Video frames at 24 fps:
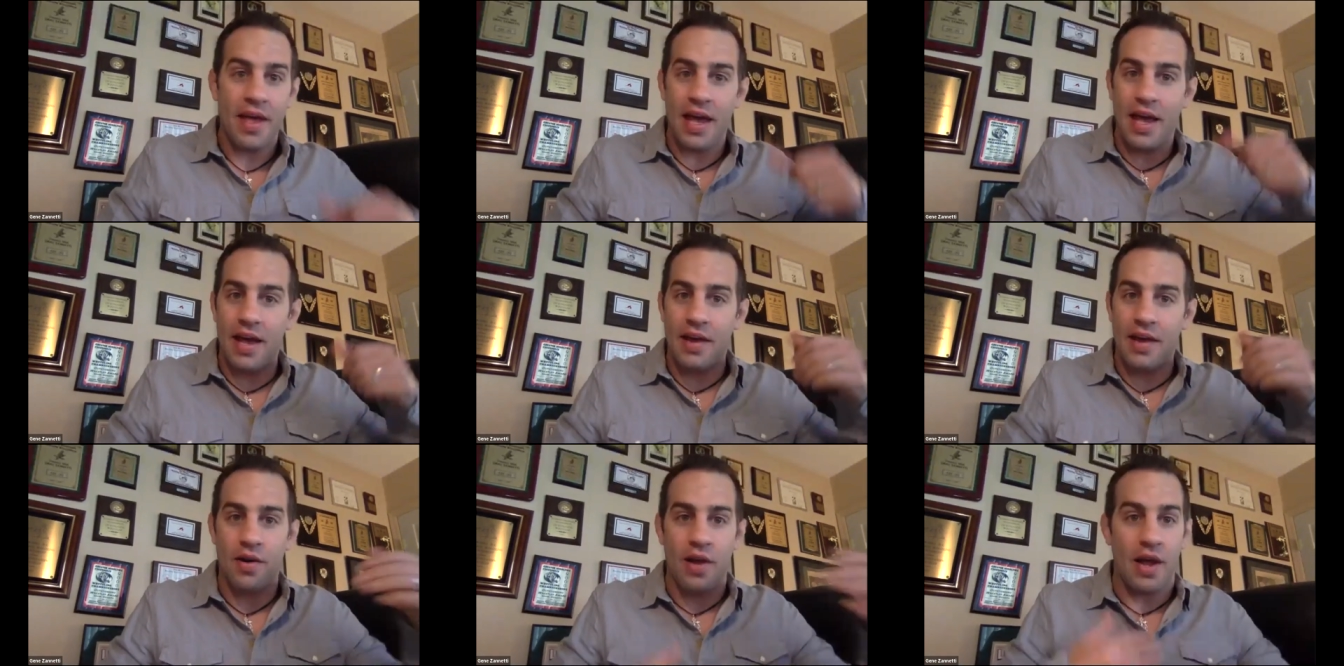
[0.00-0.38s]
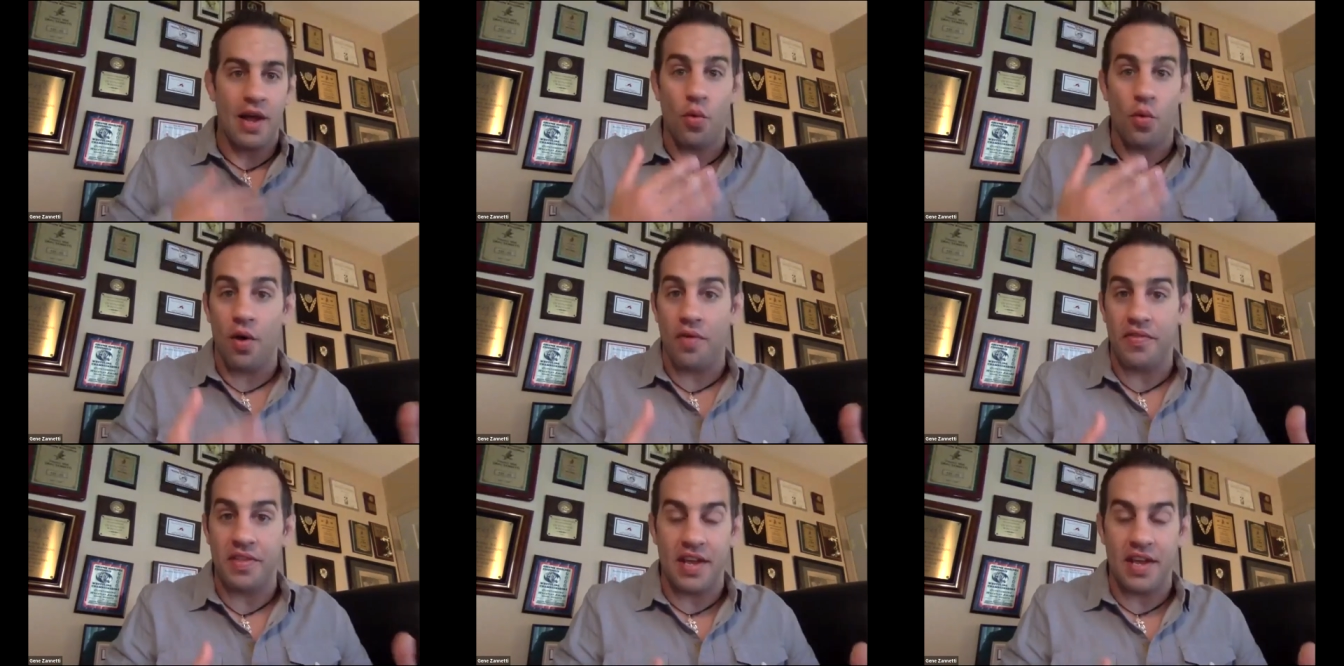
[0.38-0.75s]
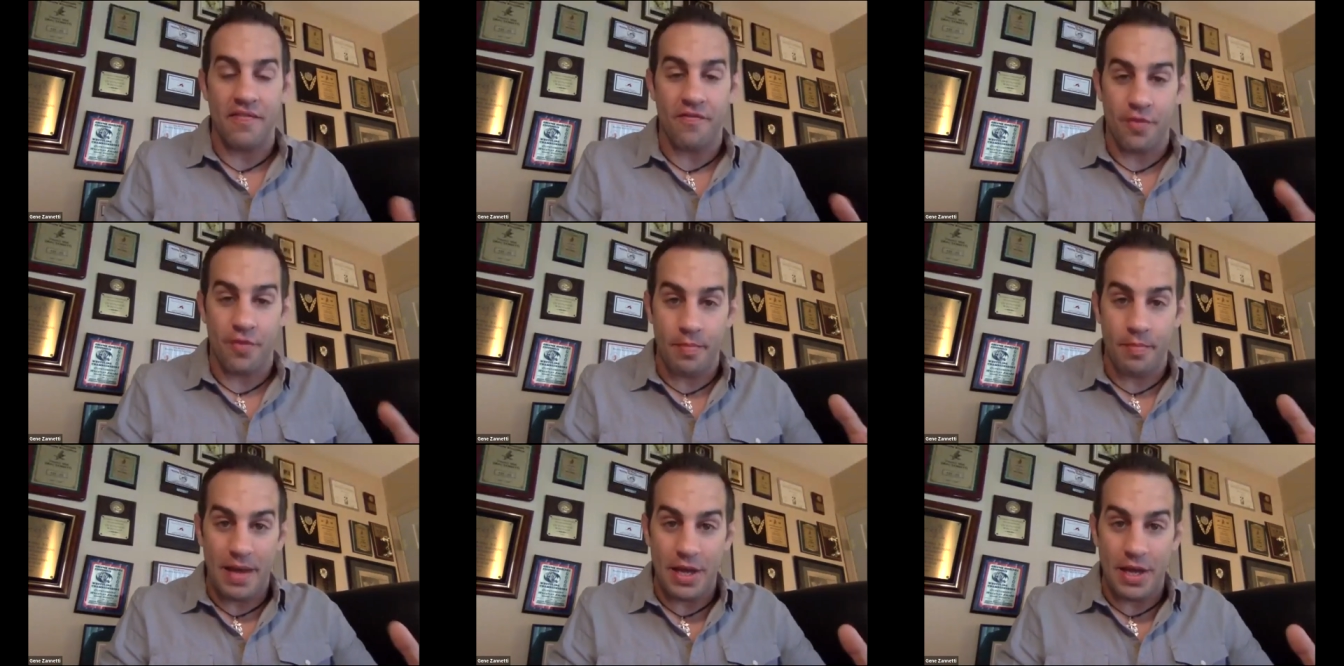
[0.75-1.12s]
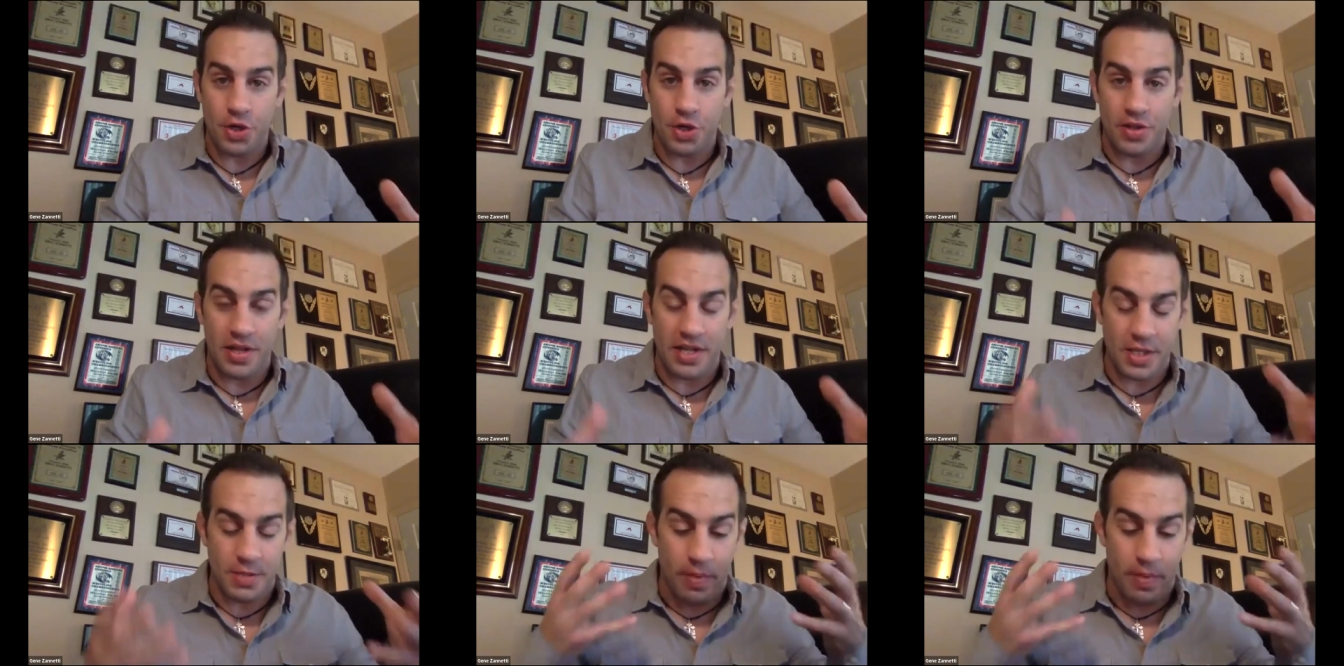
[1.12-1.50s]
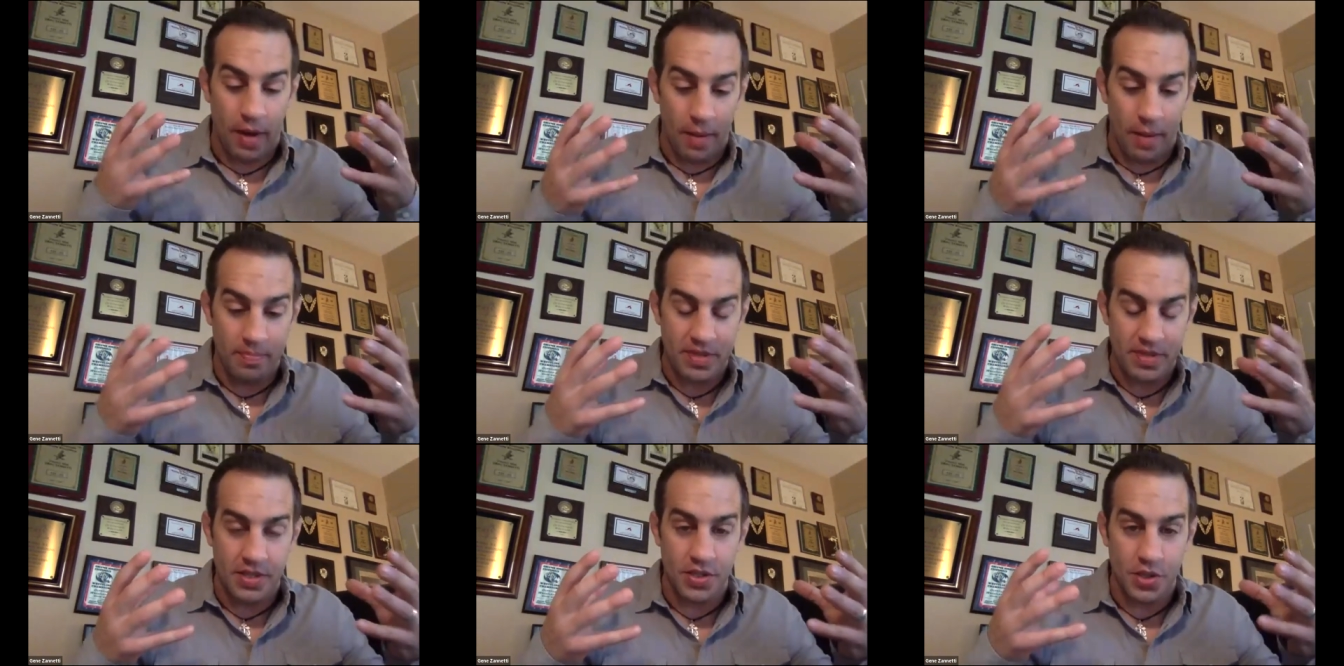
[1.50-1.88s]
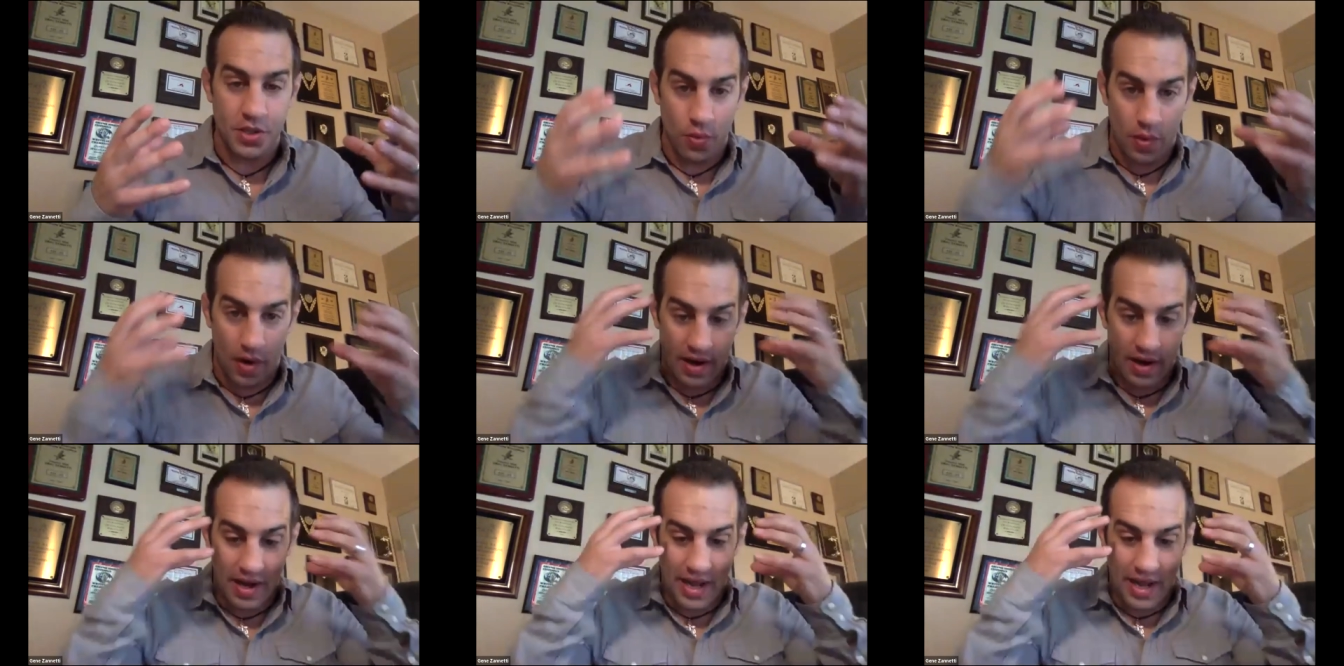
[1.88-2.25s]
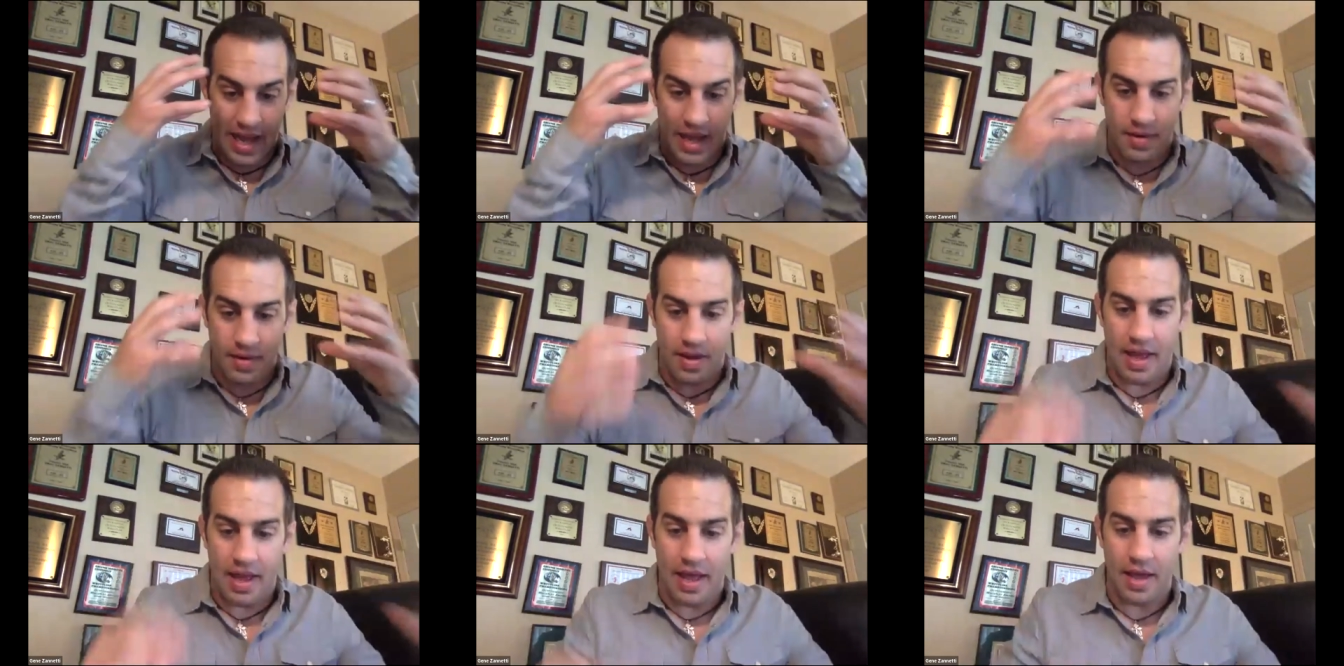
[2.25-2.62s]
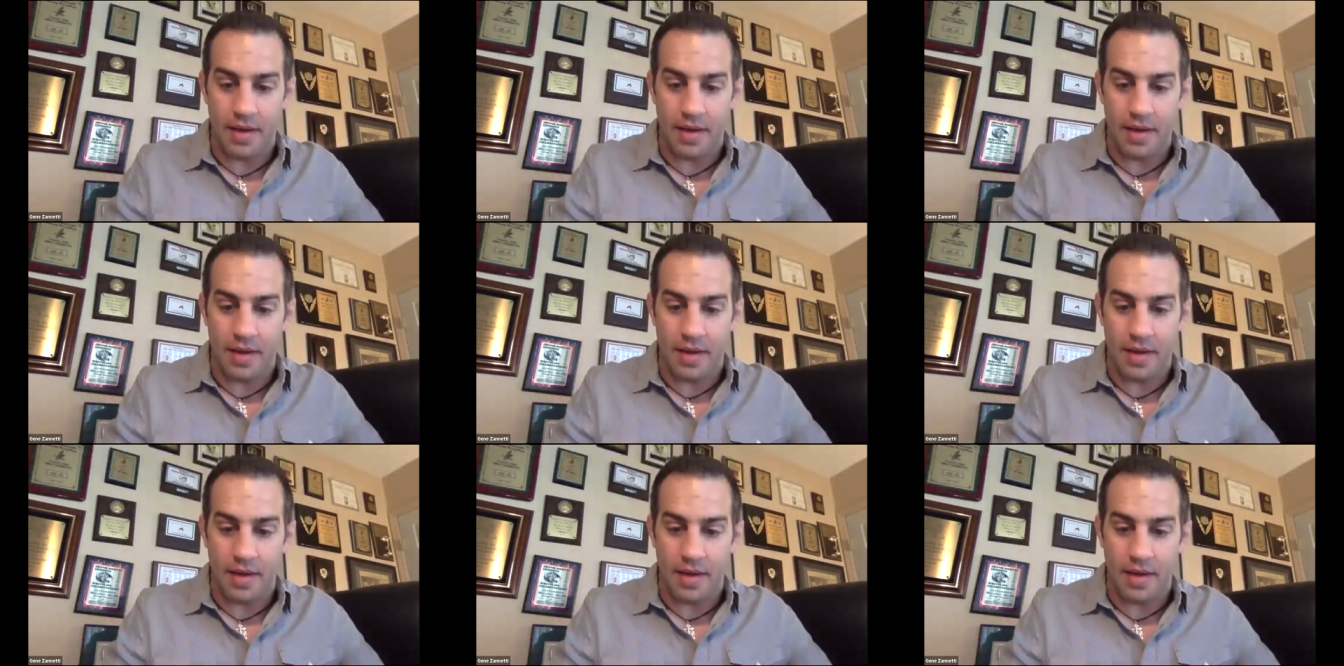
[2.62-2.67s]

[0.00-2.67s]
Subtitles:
and all the information that's pumped into our head